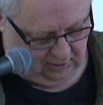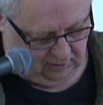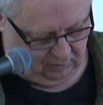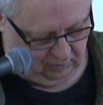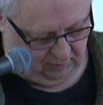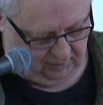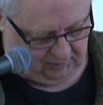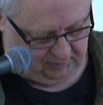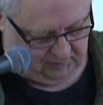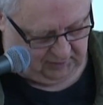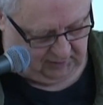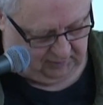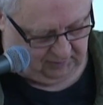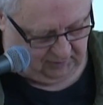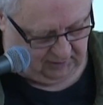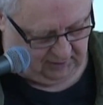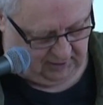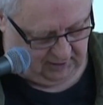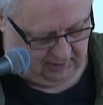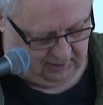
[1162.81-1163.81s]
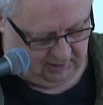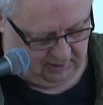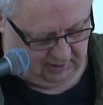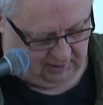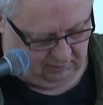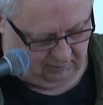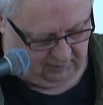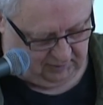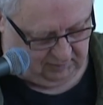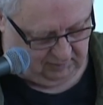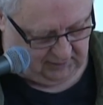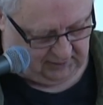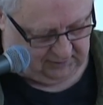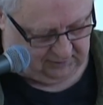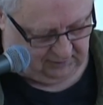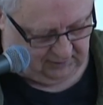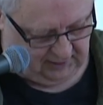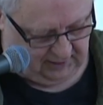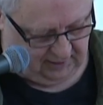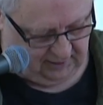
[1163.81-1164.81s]
with people with
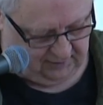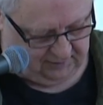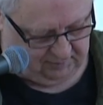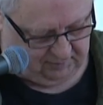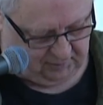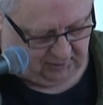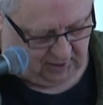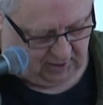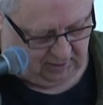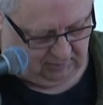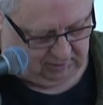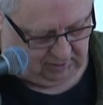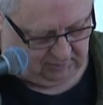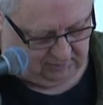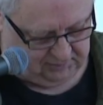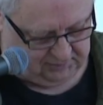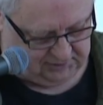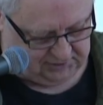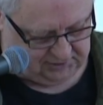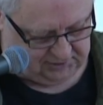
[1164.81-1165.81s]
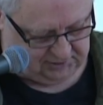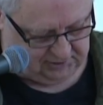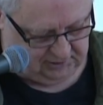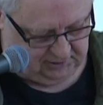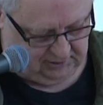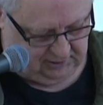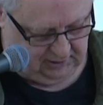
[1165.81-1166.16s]
mental health problems.